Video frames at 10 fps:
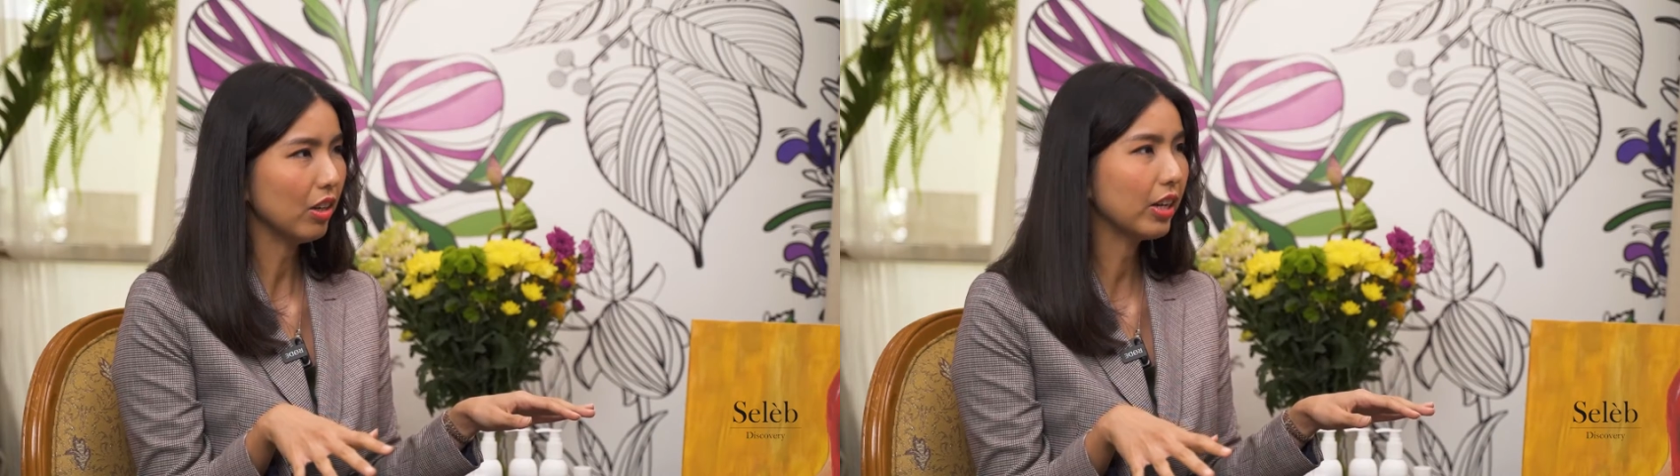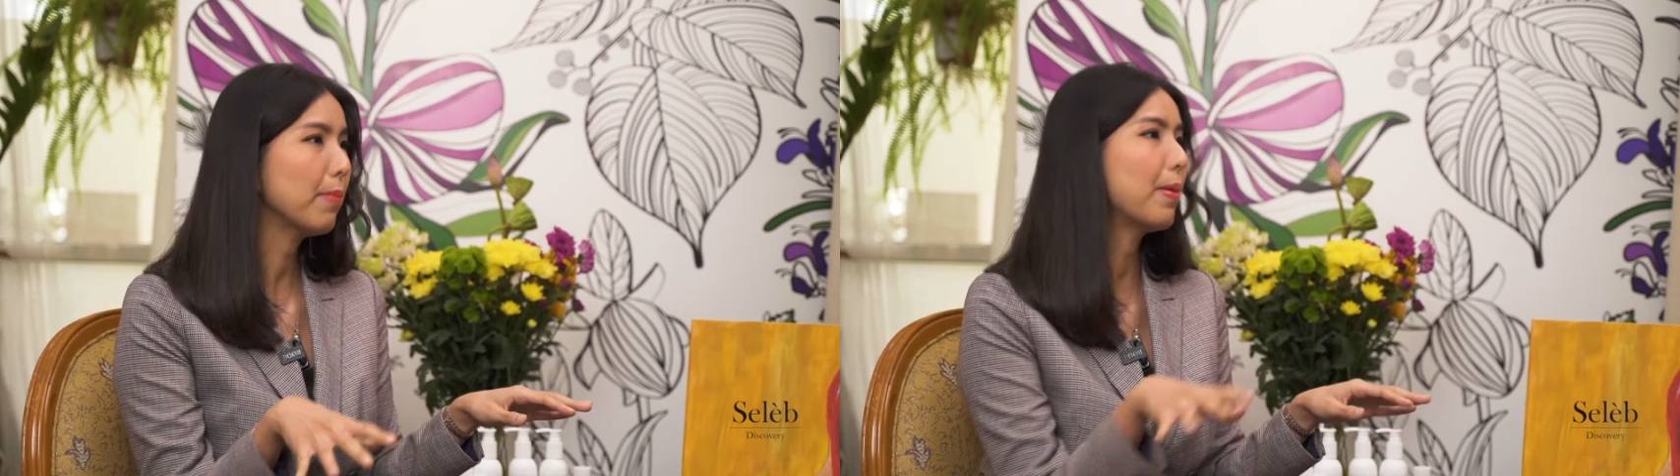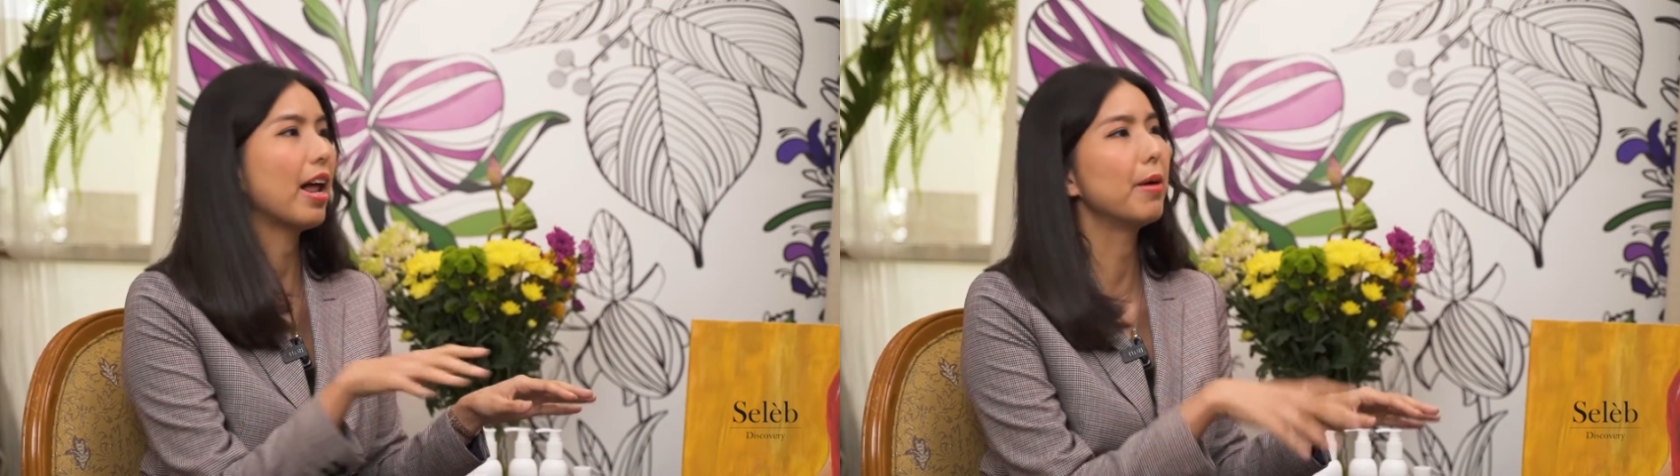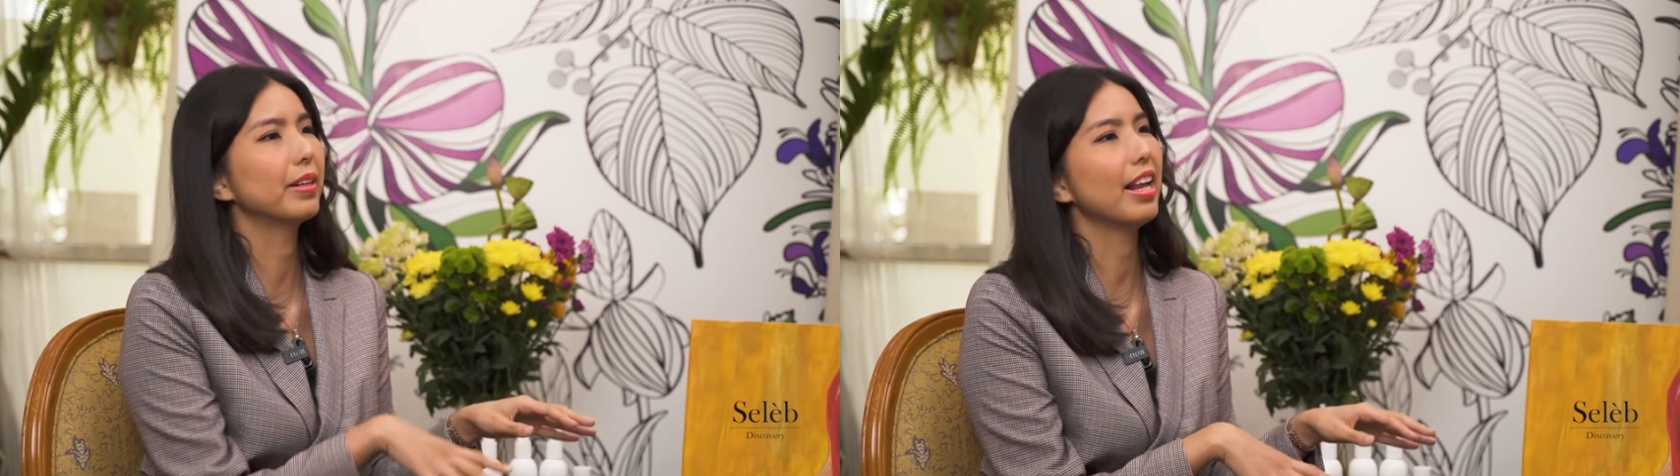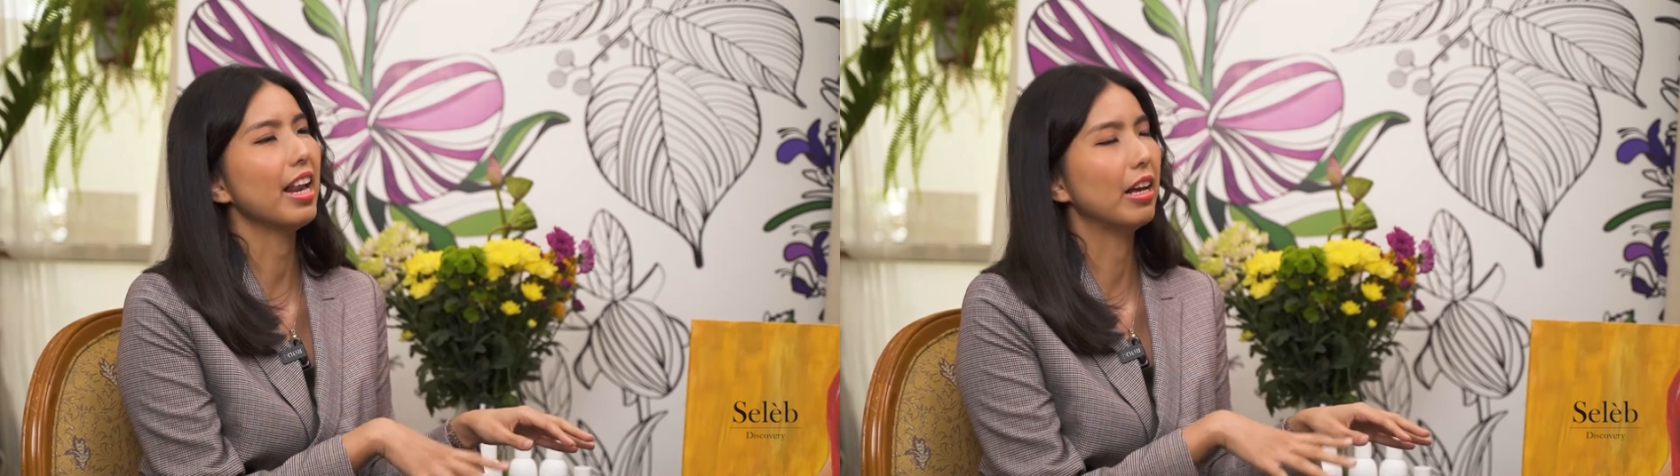Okay, but I'm
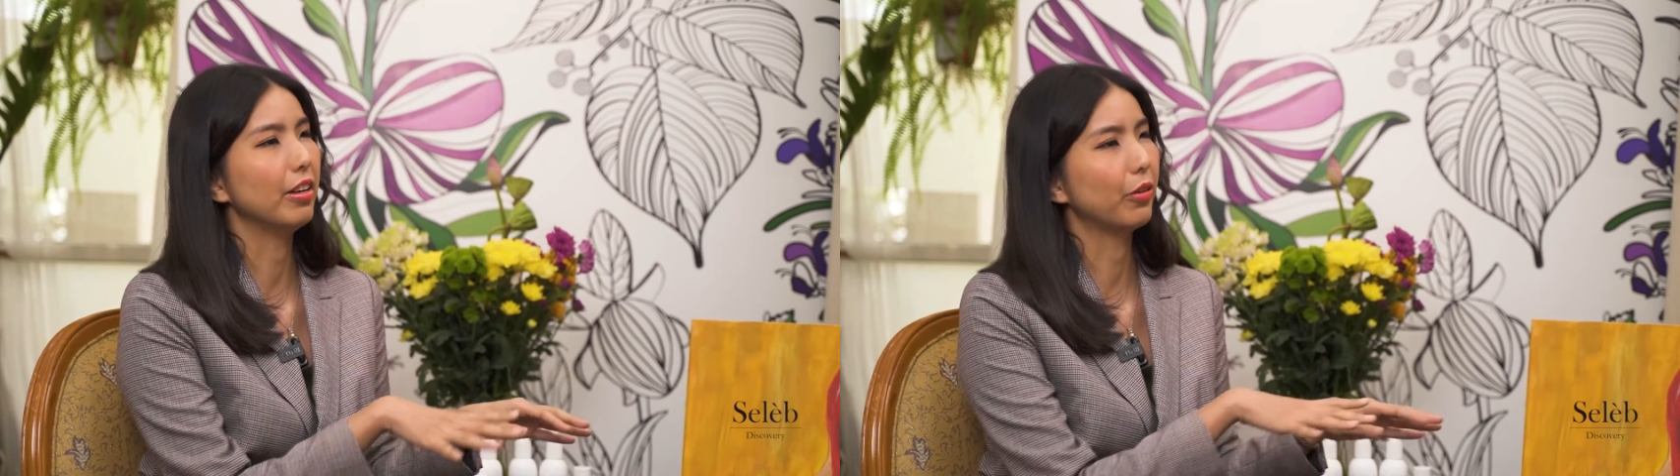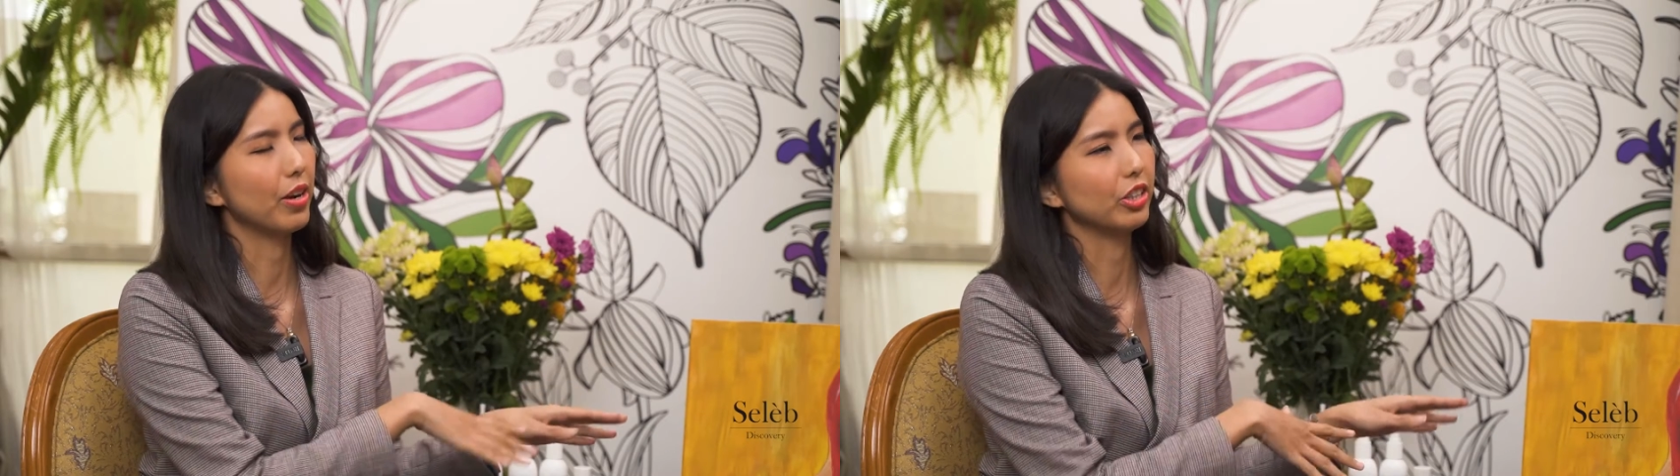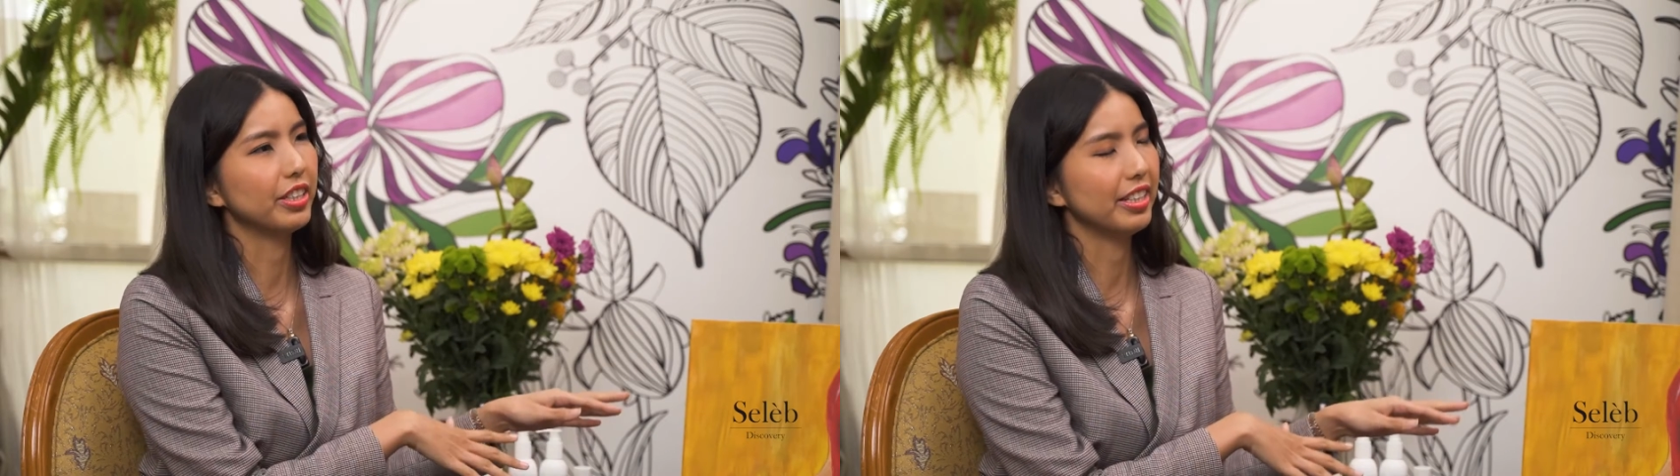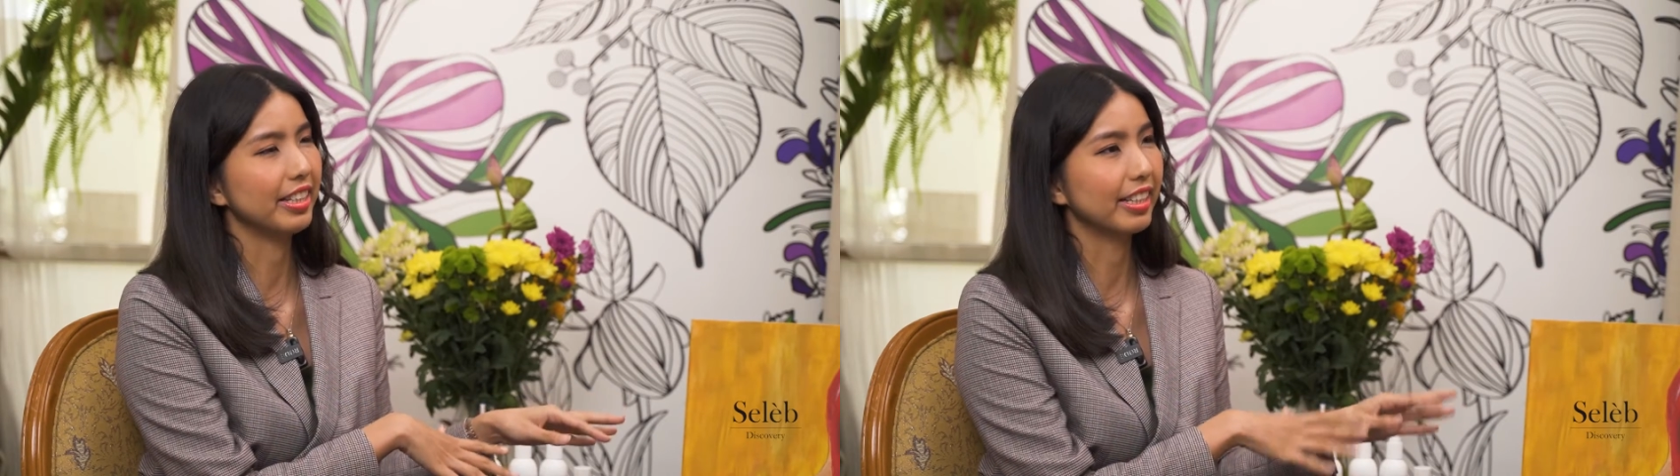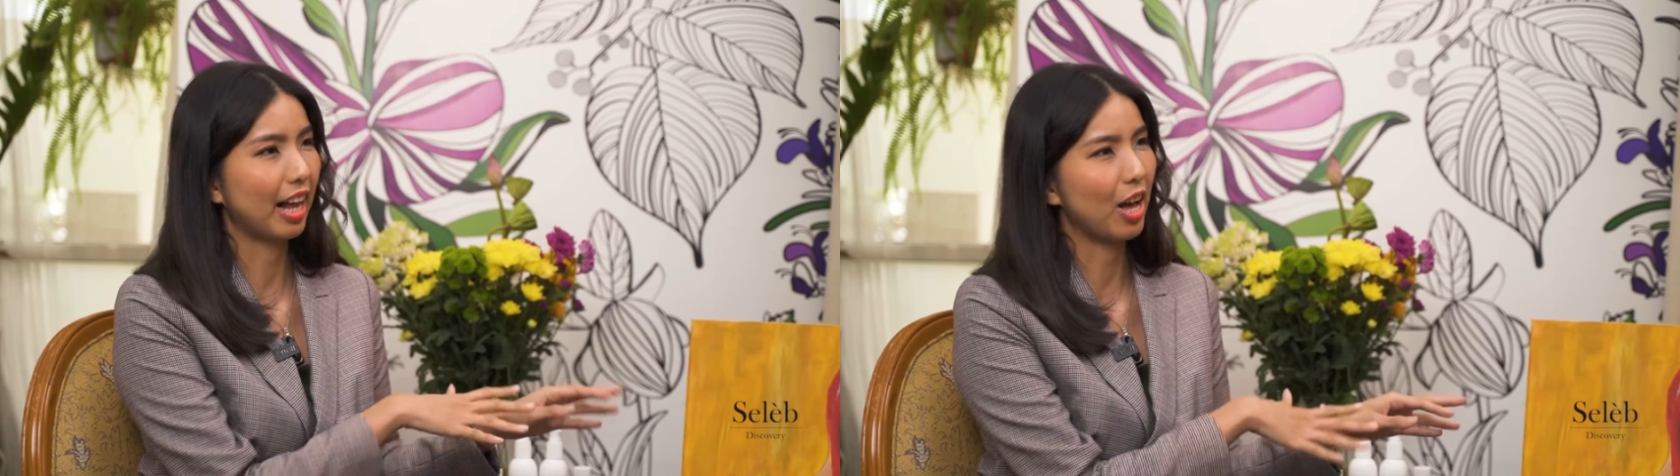glad I graduated
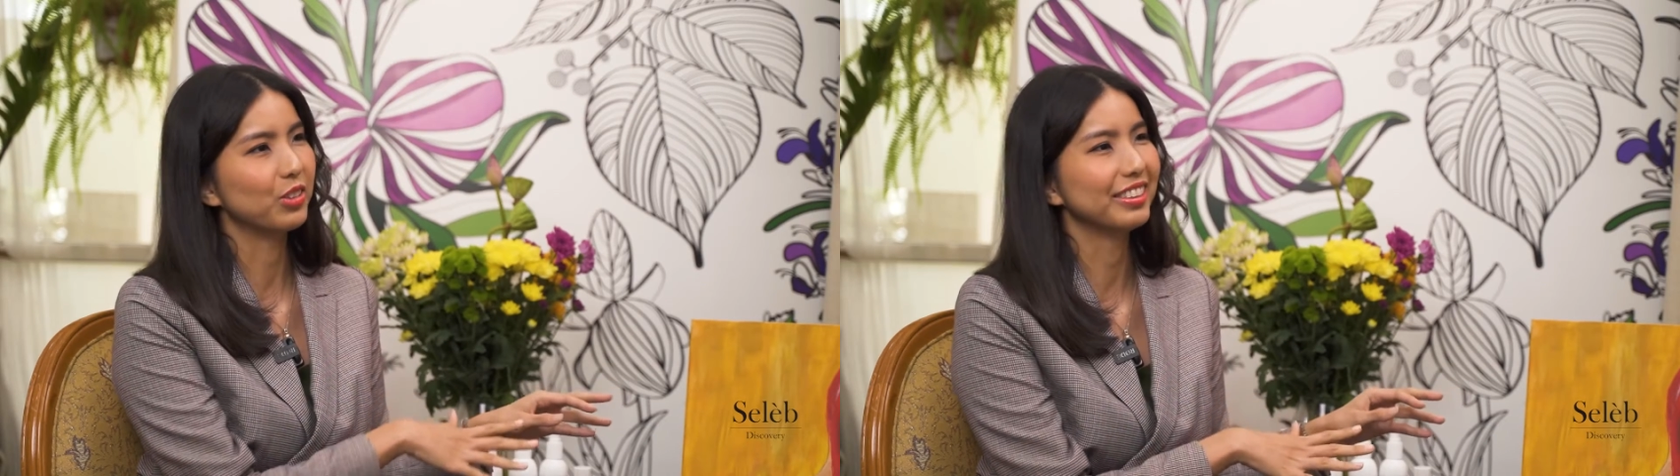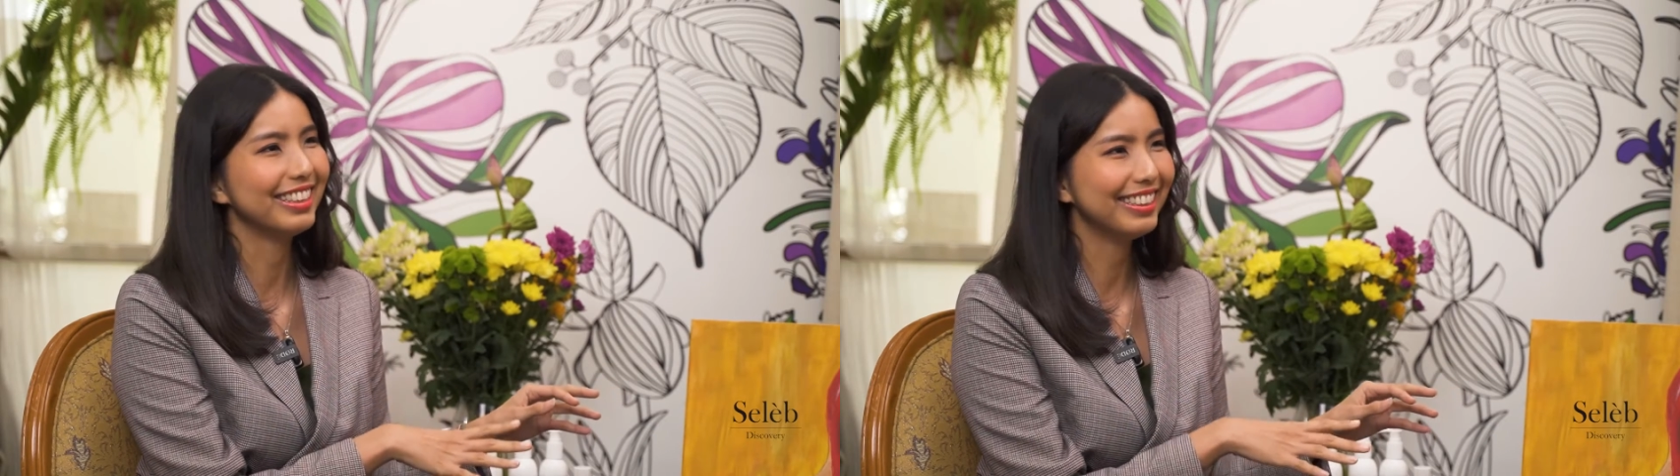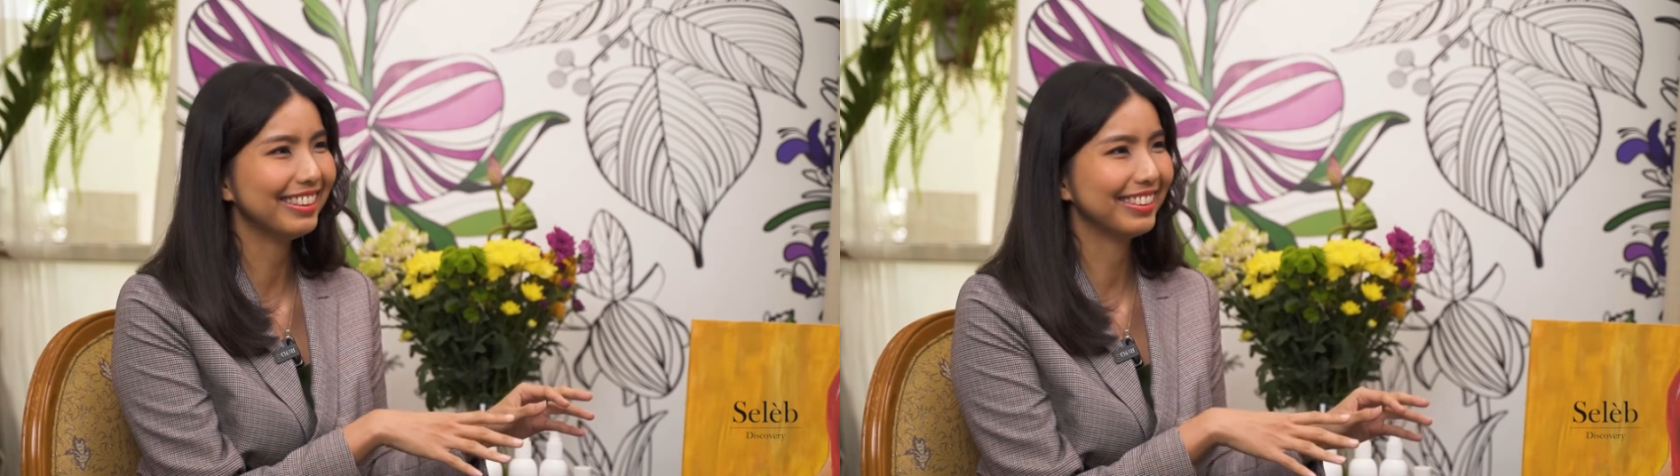in accounting.